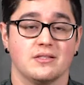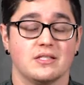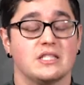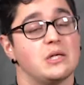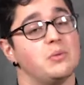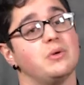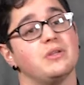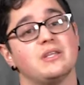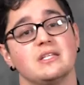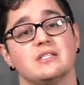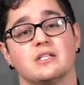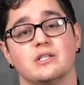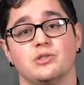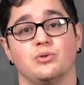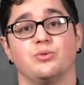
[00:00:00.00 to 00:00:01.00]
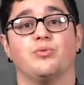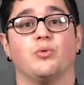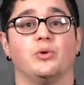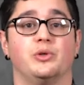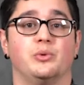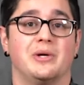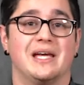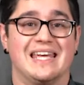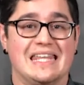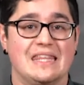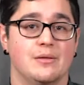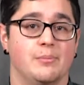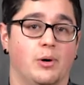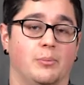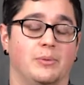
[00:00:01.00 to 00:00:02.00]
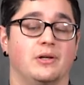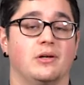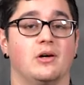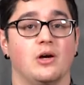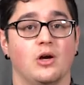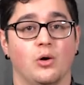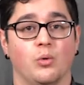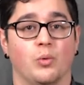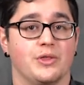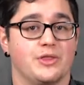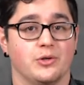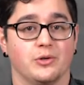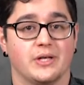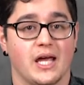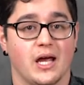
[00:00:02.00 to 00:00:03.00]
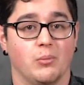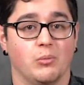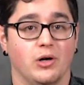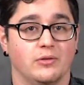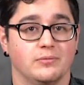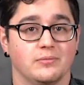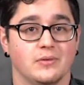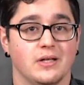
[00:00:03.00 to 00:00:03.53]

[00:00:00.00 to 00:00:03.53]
See what these can do for you in the moment with your camera.